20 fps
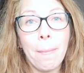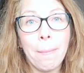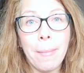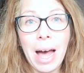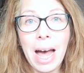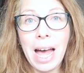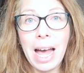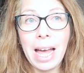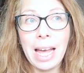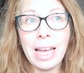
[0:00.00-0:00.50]

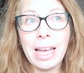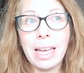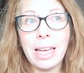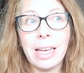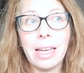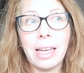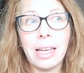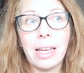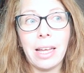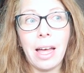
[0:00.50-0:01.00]

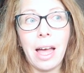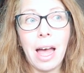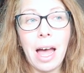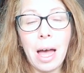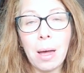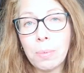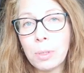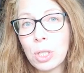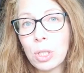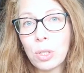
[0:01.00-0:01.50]
My
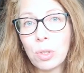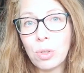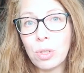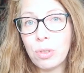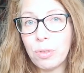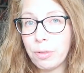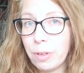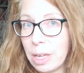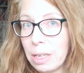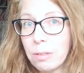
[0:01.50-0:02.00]

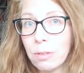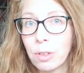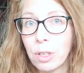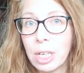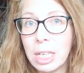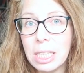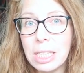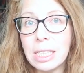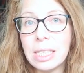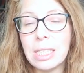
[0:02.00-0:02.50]
absolute
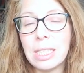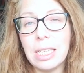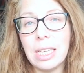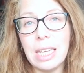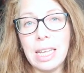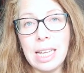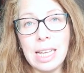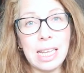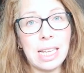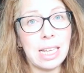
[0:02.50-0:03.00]
favorite
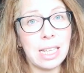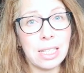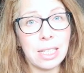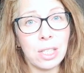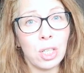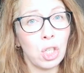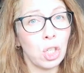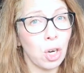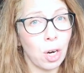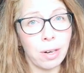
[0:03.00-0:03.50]

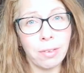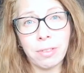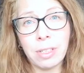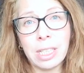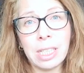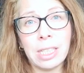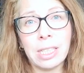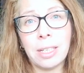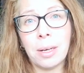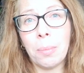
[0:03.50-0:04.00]
is the
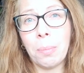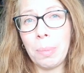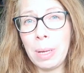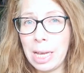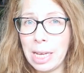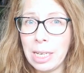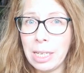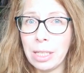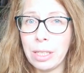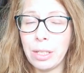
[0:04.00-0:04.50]
Charvin
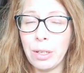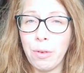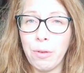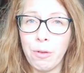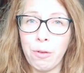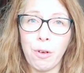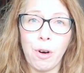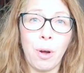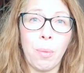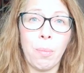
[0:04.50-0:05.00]
paint
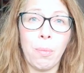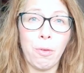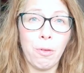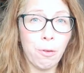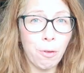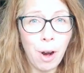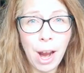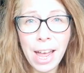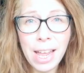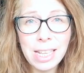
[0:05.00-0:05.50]
from
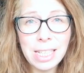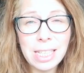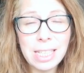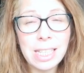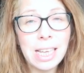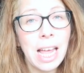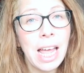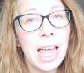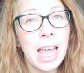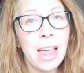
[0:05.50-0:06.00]

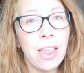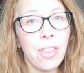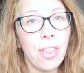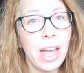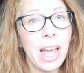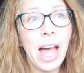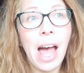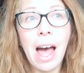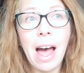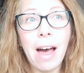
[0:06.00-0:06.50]
France.
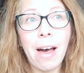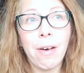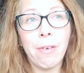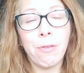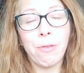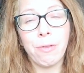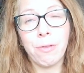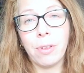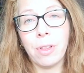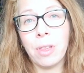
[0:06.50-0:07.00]
They
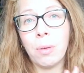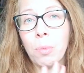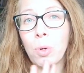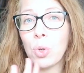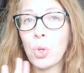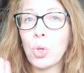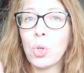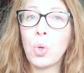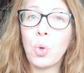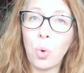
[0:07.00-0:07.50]
have the
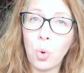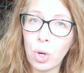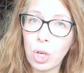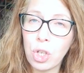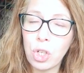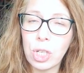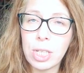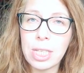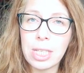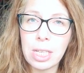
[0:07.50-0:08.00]
most
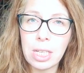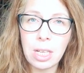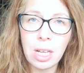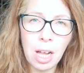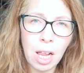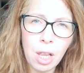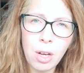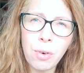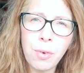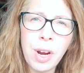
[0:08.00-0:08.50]
gorgeous
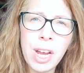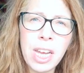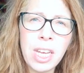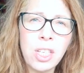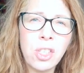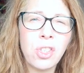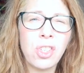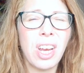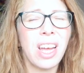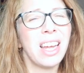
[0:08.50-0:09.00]
color
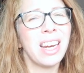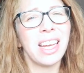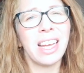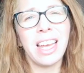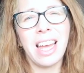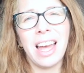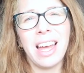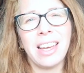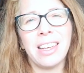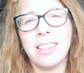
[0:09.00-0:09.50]
range. And
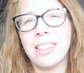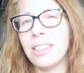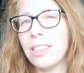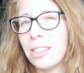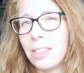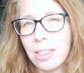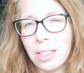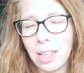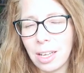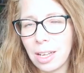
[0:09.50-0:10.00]
again,